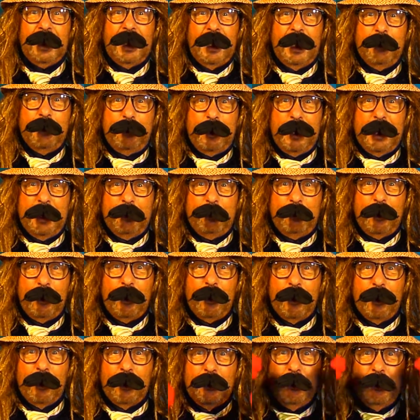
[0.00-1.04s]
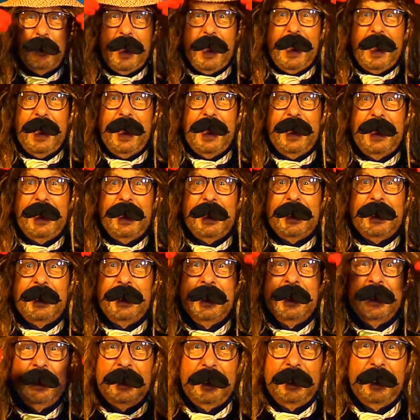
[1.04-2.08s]
Hip hip hooray,
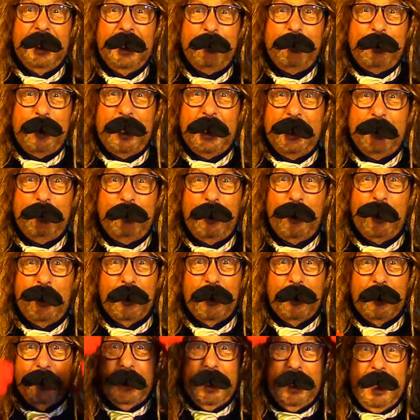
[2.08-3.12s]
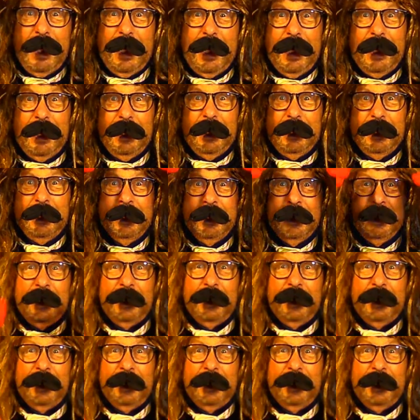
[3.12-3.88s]
hip hip hooray,